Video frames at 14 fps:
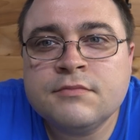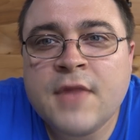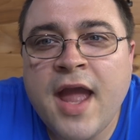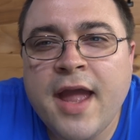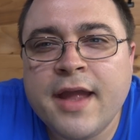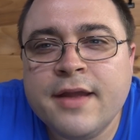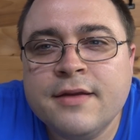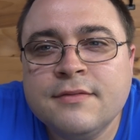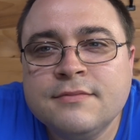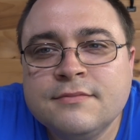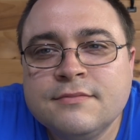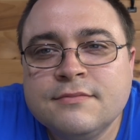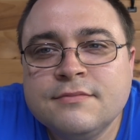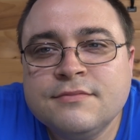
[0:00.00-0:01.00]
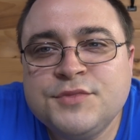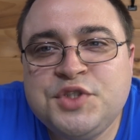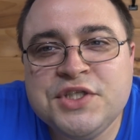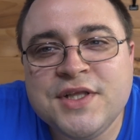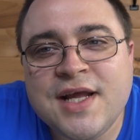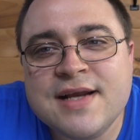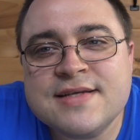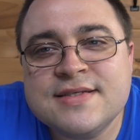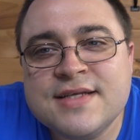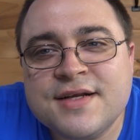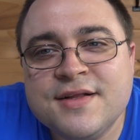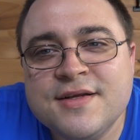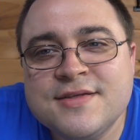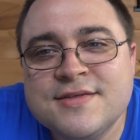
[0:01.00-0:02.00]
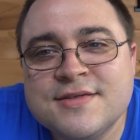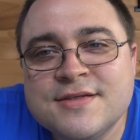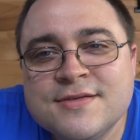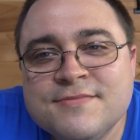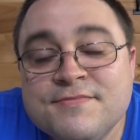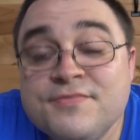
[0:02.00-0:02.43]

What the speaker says: Hey, do you like cichlids?